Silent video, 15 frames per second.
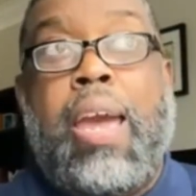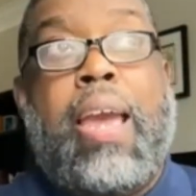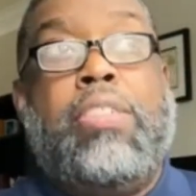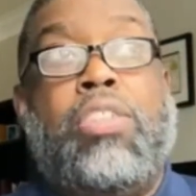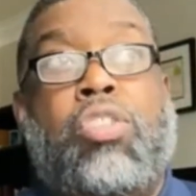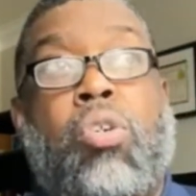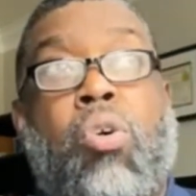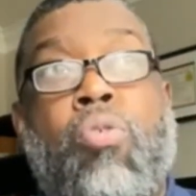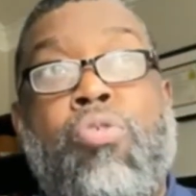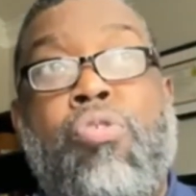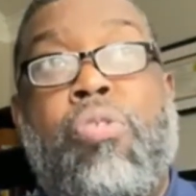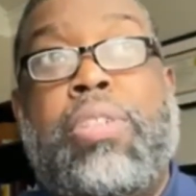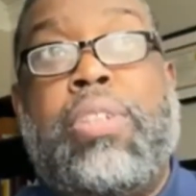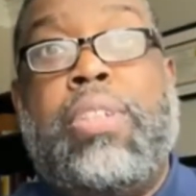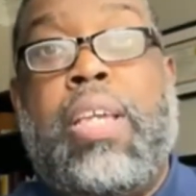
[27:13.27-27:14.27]
And so
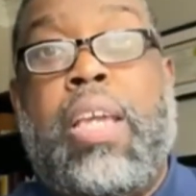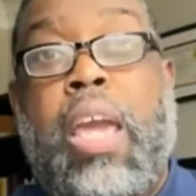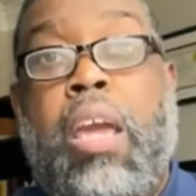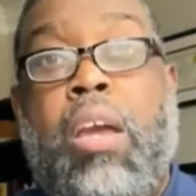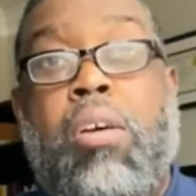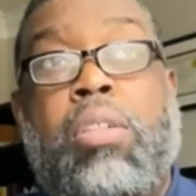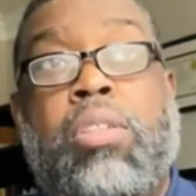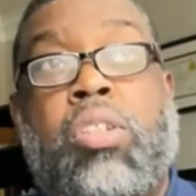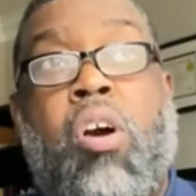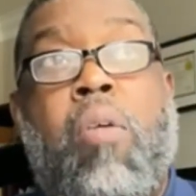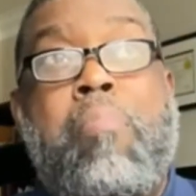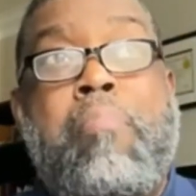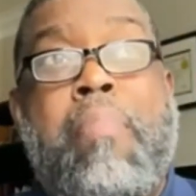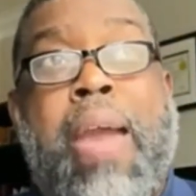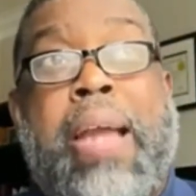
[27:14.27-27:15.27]
your skills are
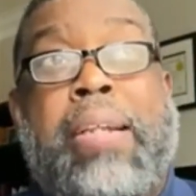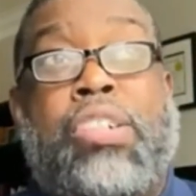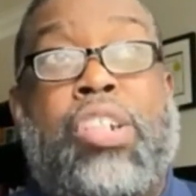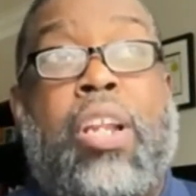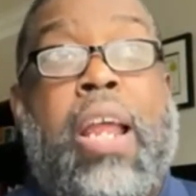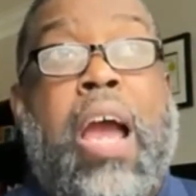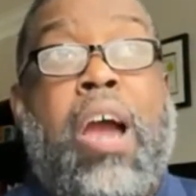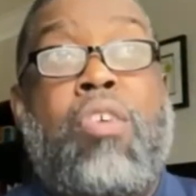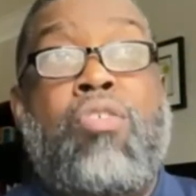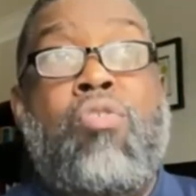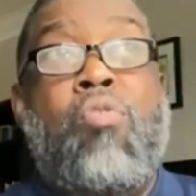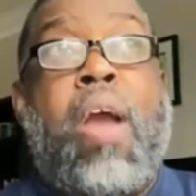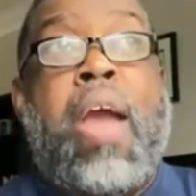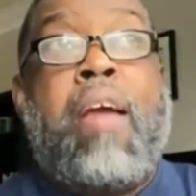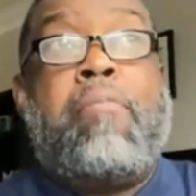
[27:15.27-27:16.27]
matching how
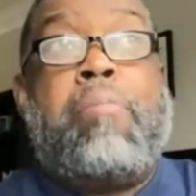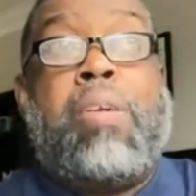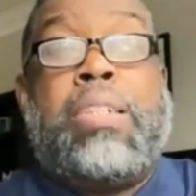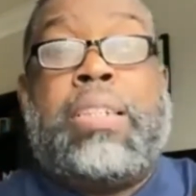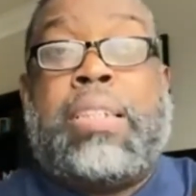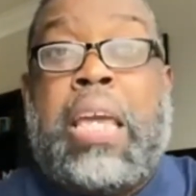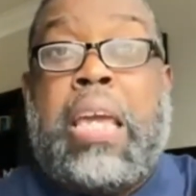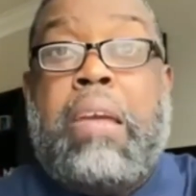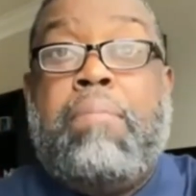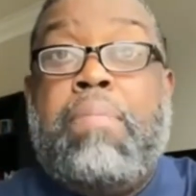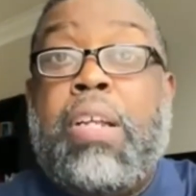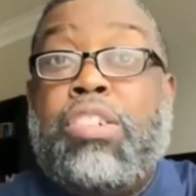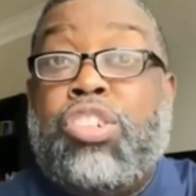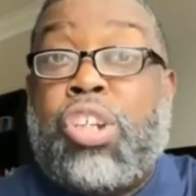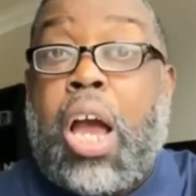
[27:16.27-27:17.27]
you have perceived
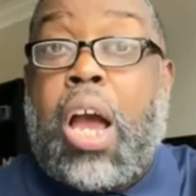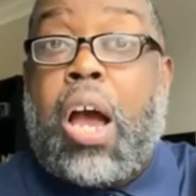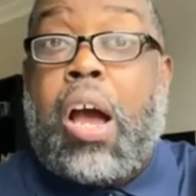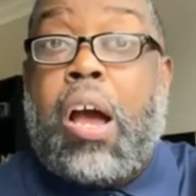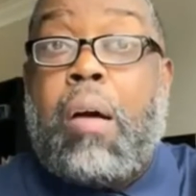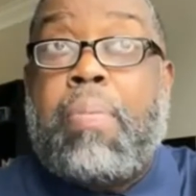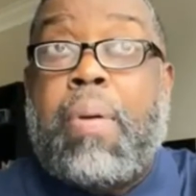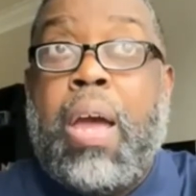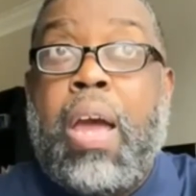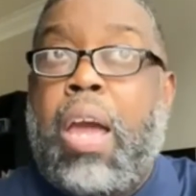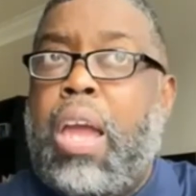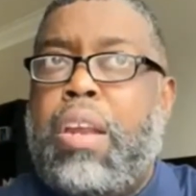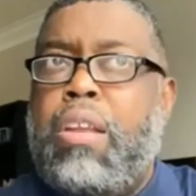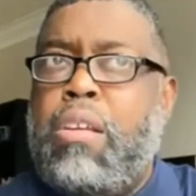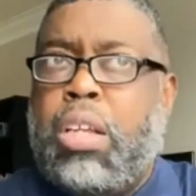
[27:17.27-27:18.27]
the job.
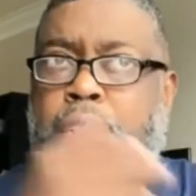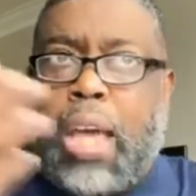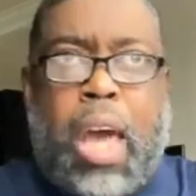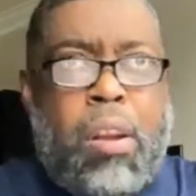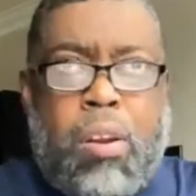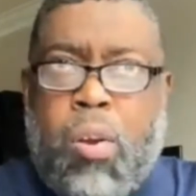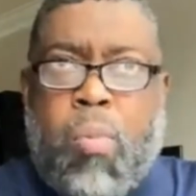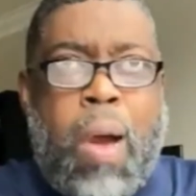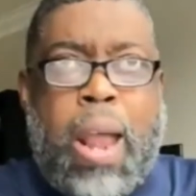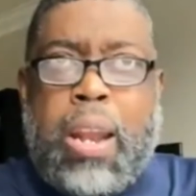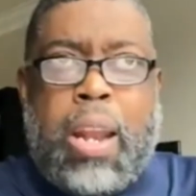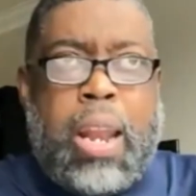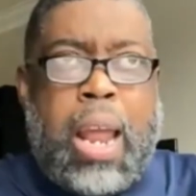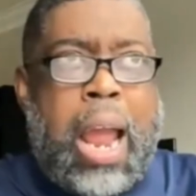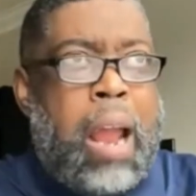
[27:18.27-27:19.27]
And then you say, I don't know why they
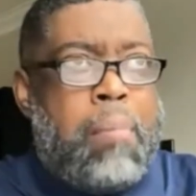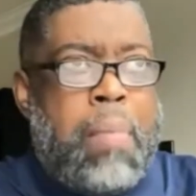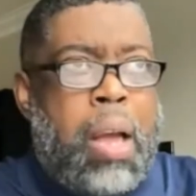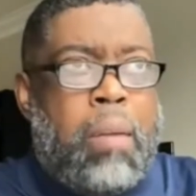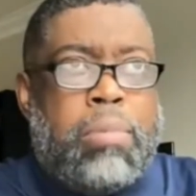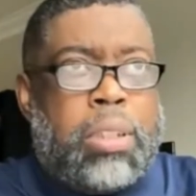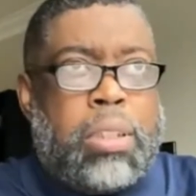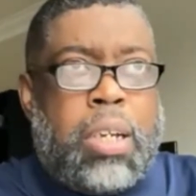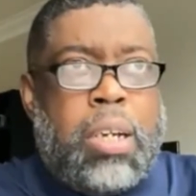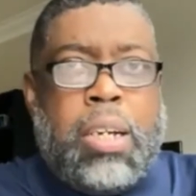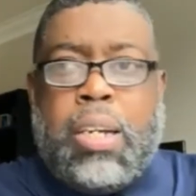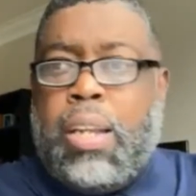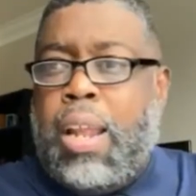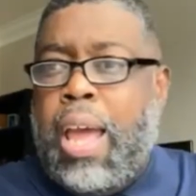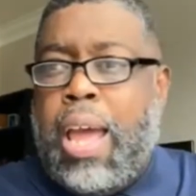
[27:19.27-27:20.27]
didn't hire me. I was
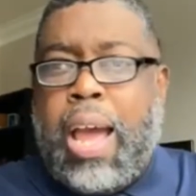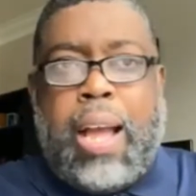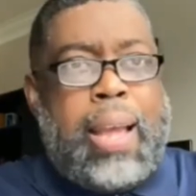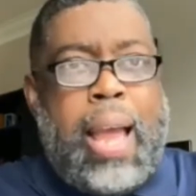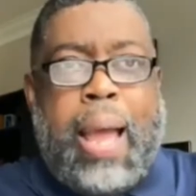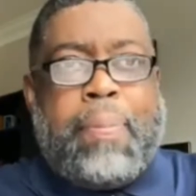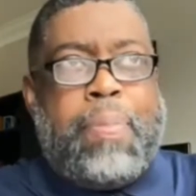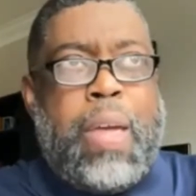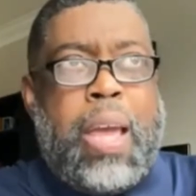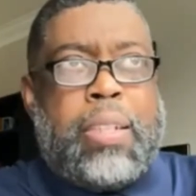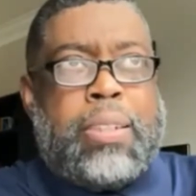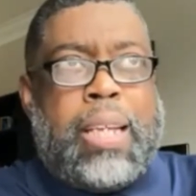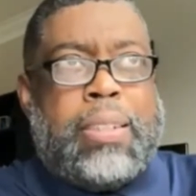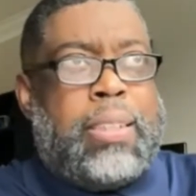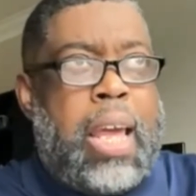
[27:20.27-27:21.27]
good. I got
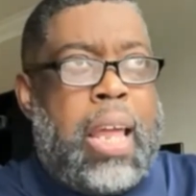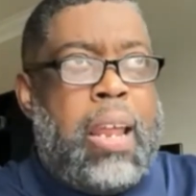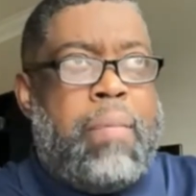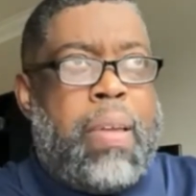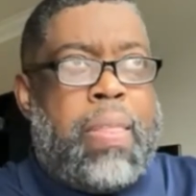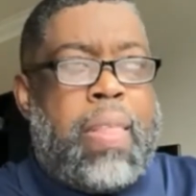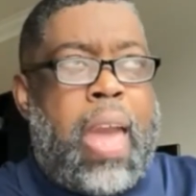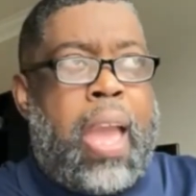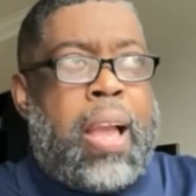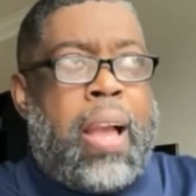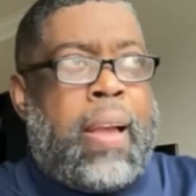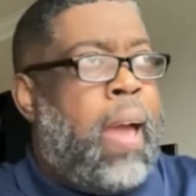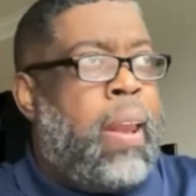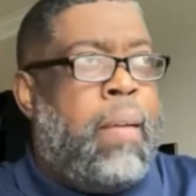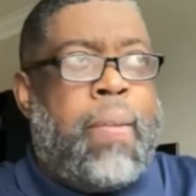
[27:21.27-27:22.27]
this. I said everything. I
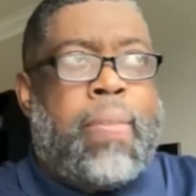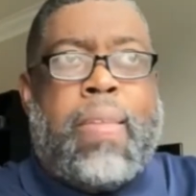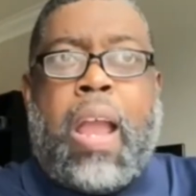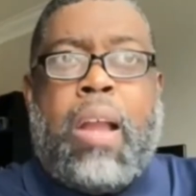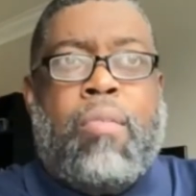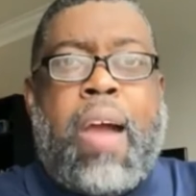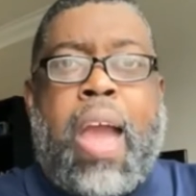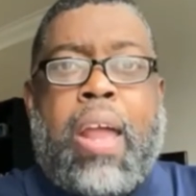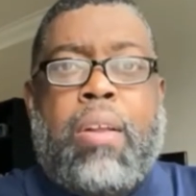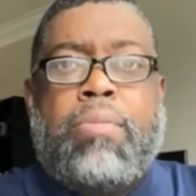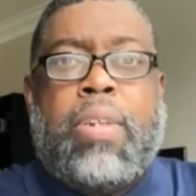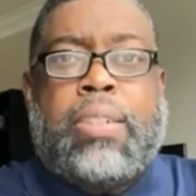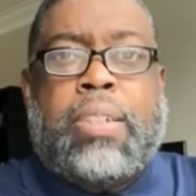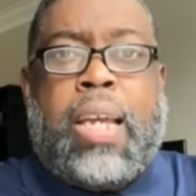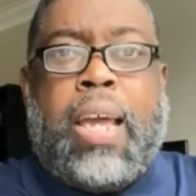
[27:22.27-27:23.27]
got everything right on
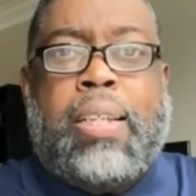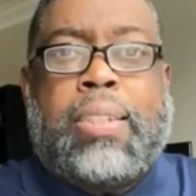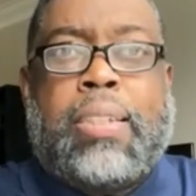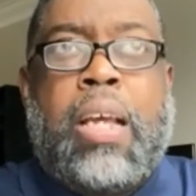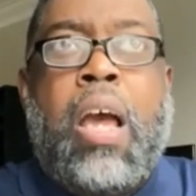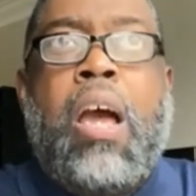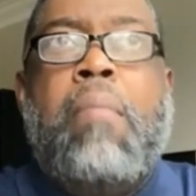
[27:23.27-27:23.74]
the test.